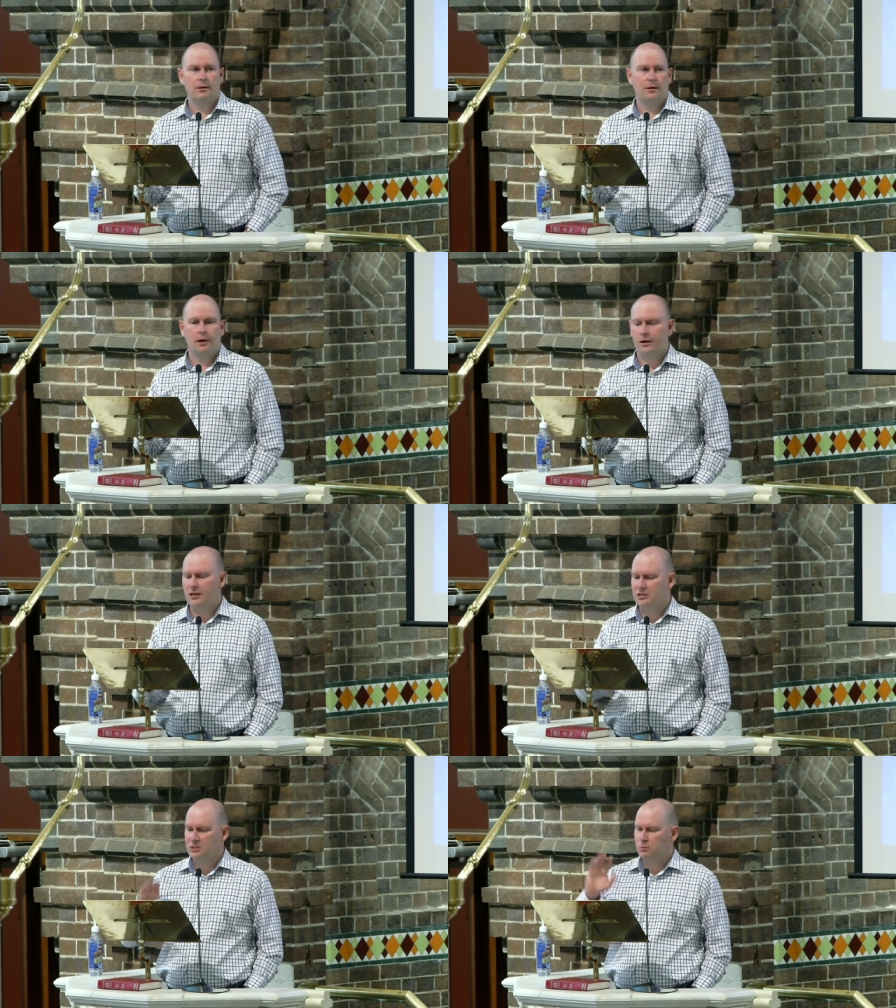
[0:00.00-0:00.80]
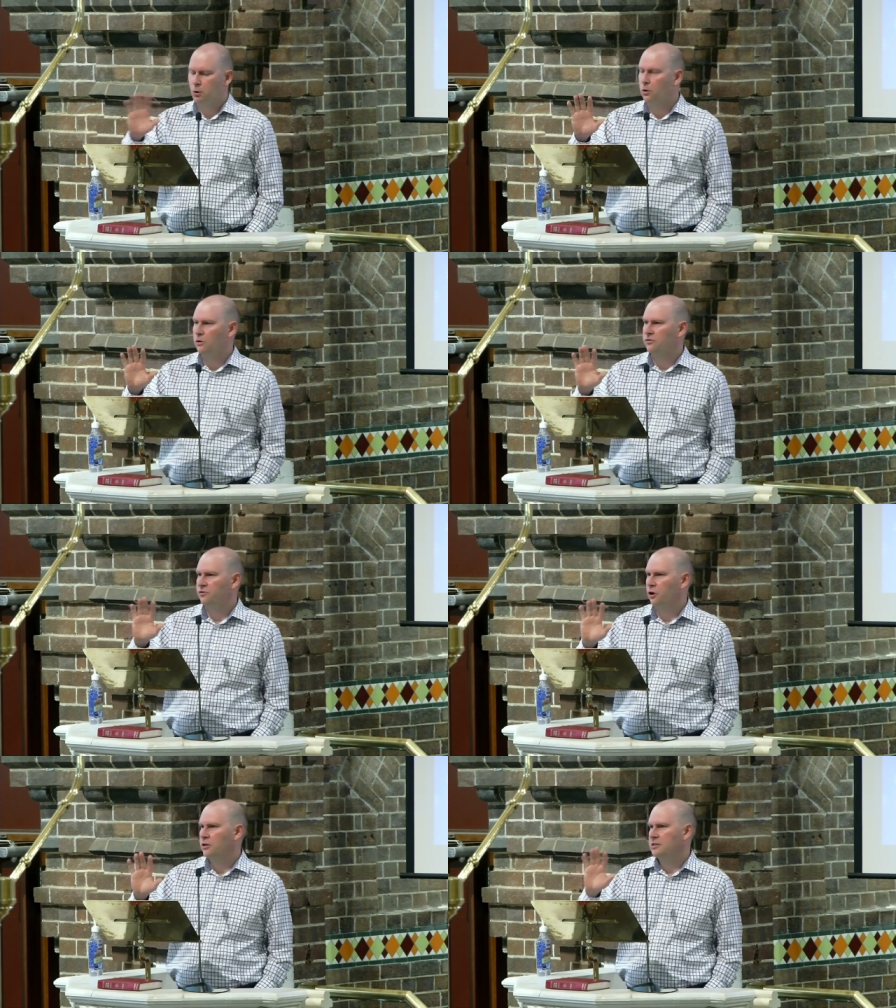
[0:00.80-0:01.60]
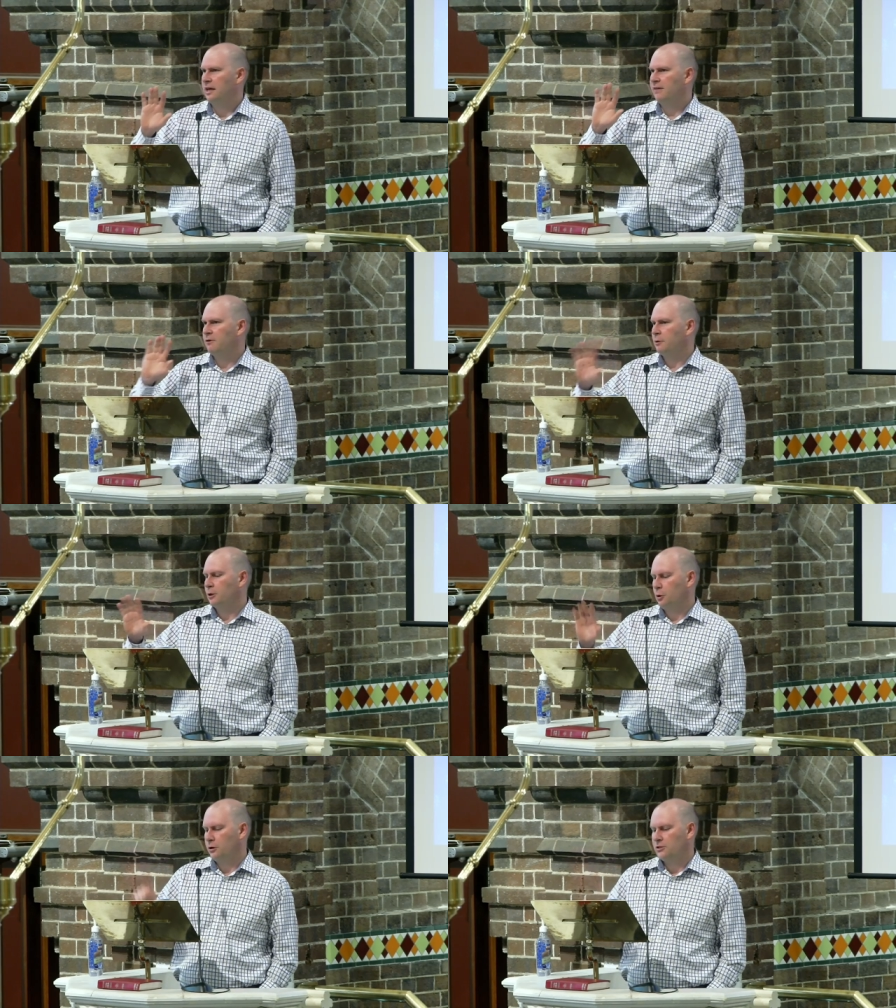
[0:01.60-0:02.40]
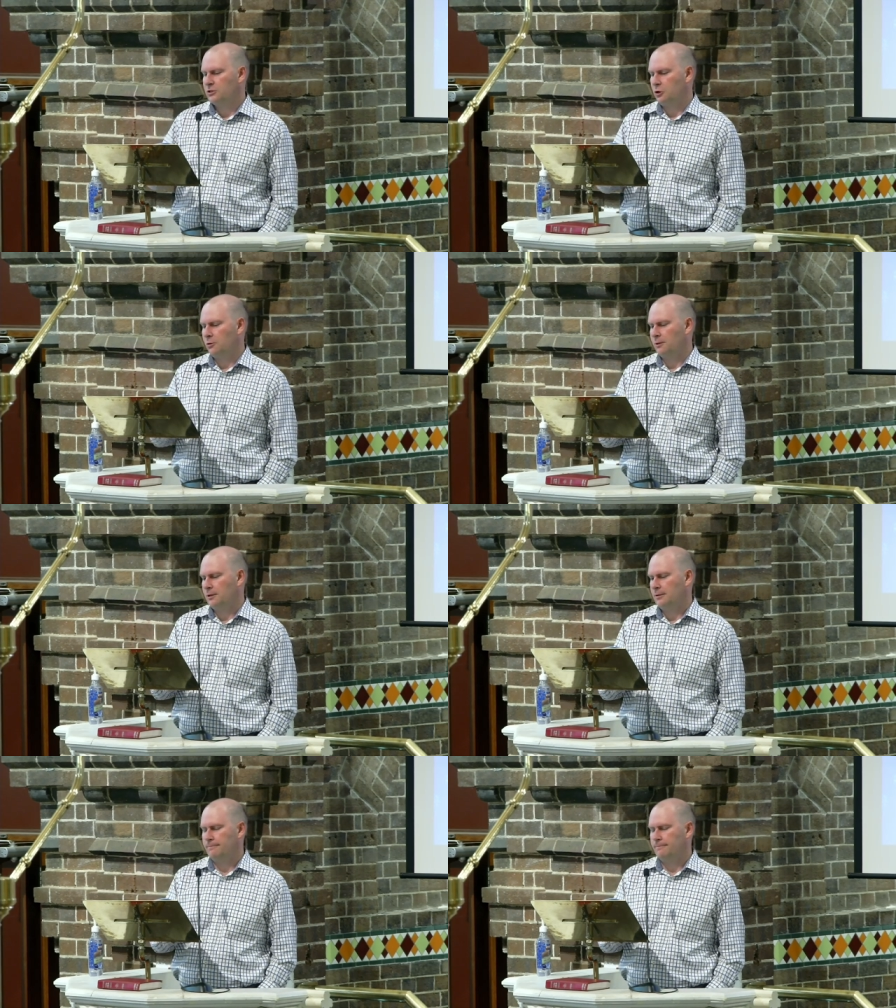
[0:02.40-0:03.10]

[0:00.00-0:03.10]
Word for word: This is Paul's first ever recorded sermon.